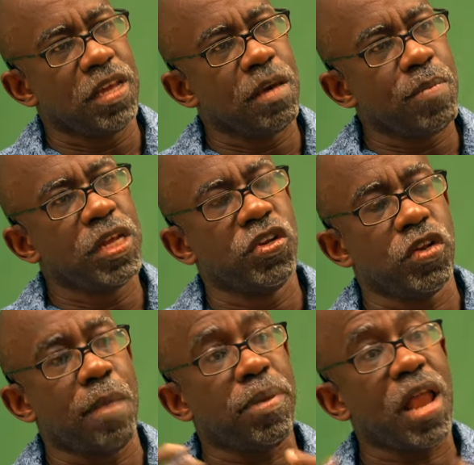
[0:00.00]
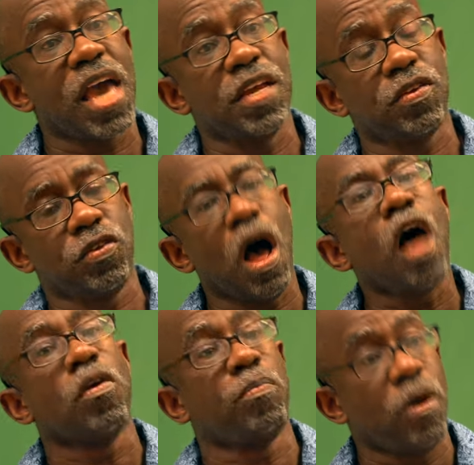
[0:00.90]
in the ability to apply it to
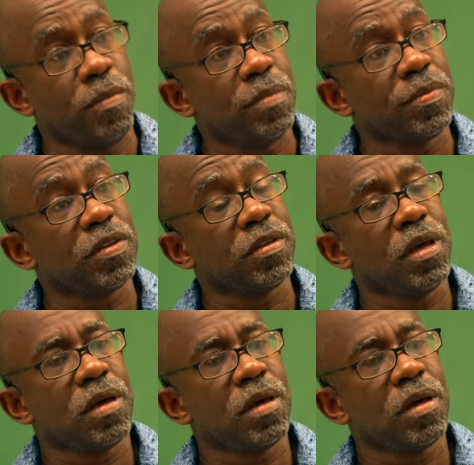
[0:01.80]
other problems.